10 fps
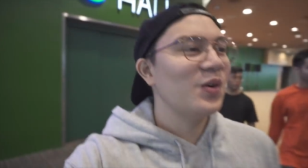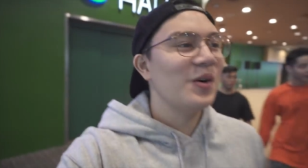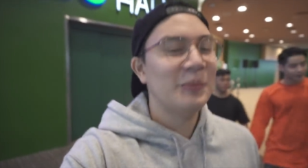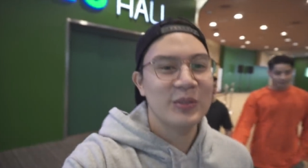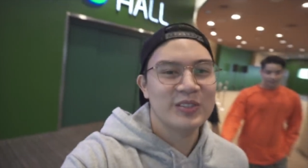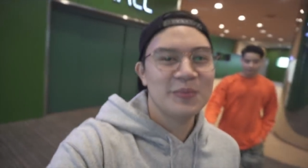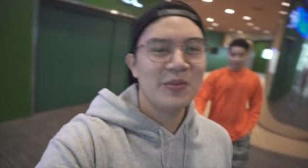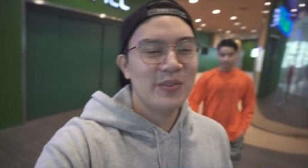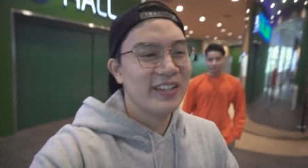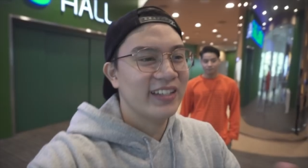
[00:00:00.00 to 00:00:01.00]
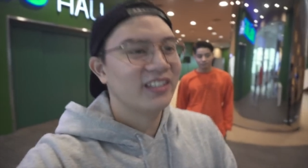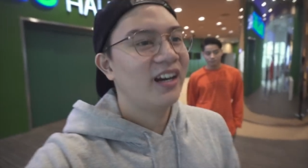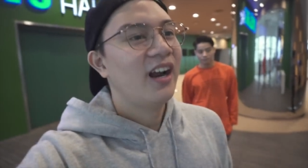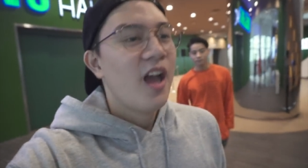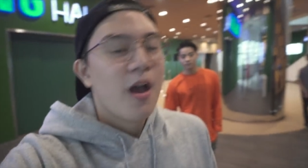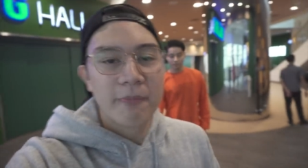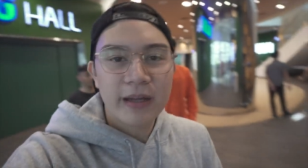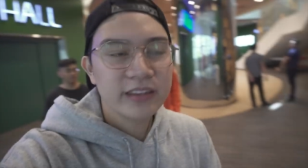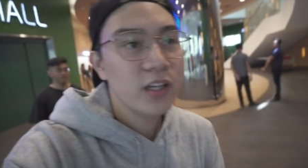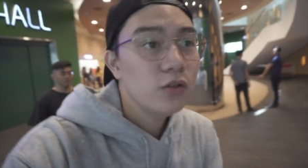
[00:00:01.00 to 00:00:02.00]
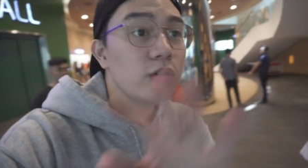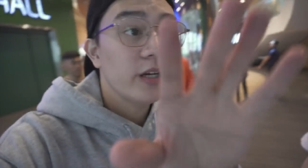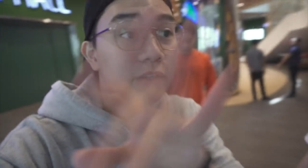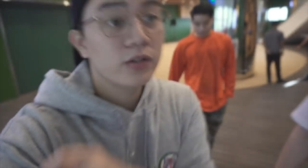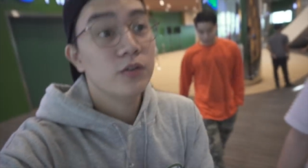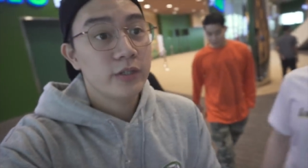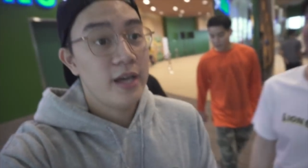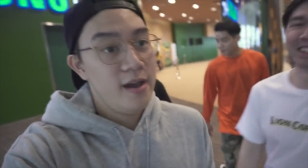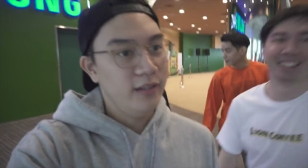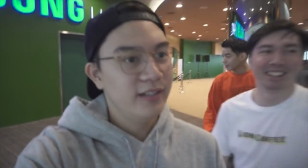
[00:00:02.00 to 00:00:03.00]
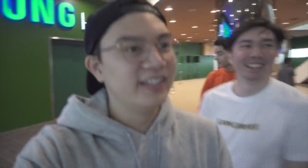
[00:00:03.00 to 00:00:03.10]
go up to someone with a guitar, Banda ho kayo, kuya.